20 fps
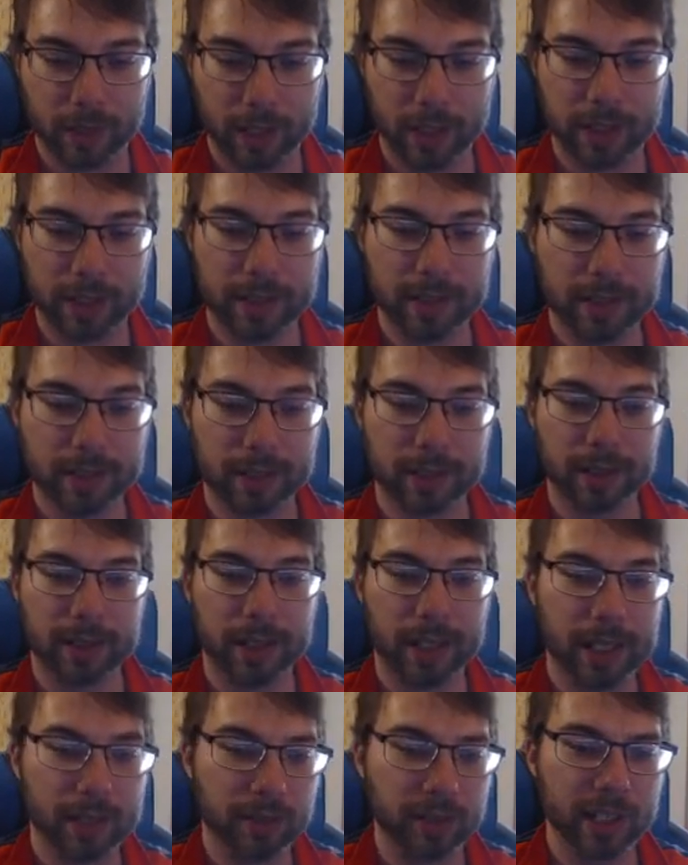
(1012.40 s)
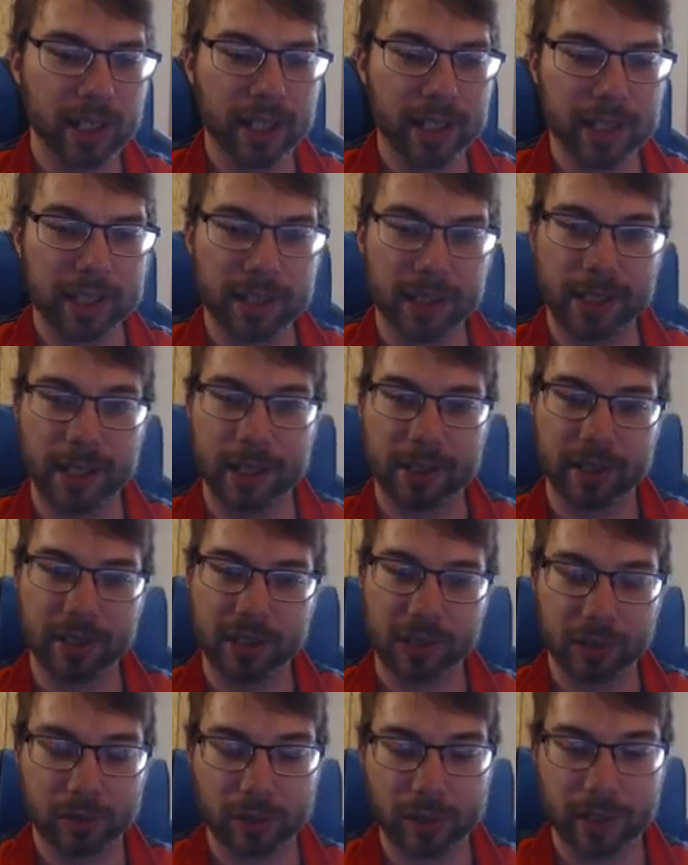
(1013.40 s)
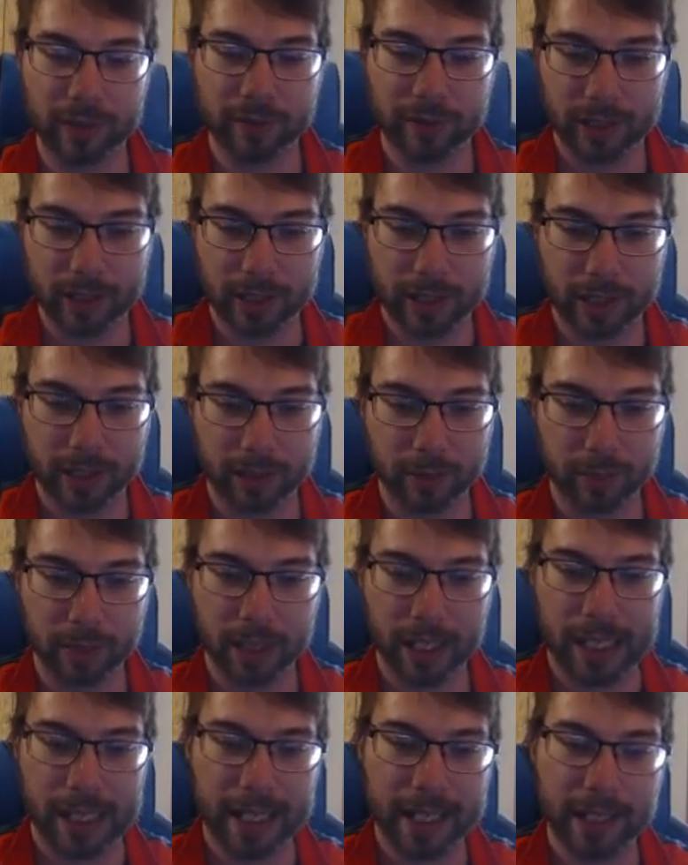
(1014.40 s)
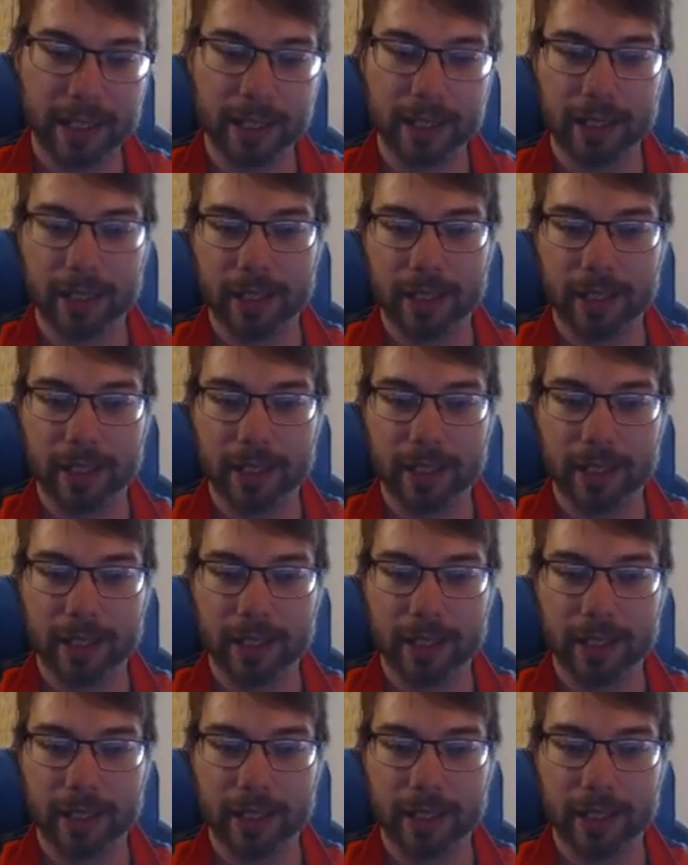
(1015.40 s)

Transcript: Yeah, this is I really like this deck. This is a really fun deck to play.